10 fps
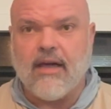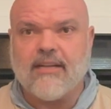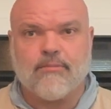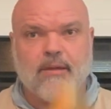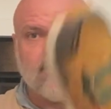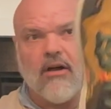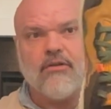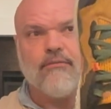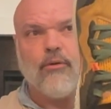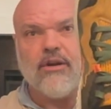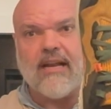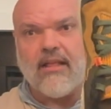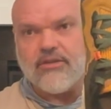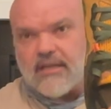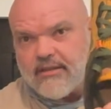and spend
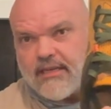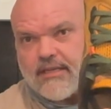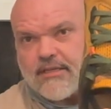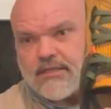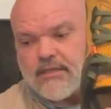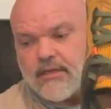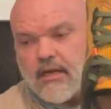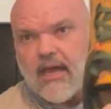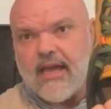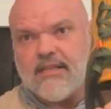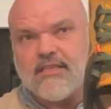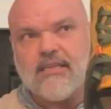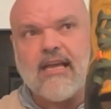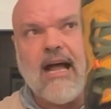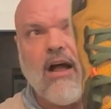$140 on these and
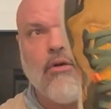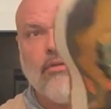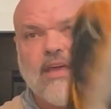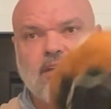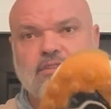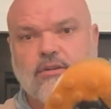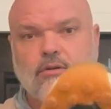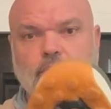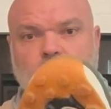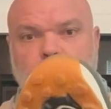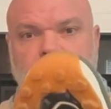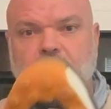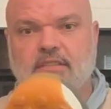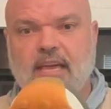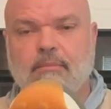see how they do,
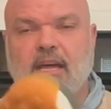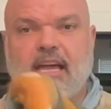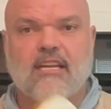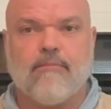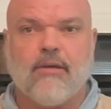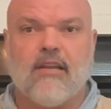because they might end up being a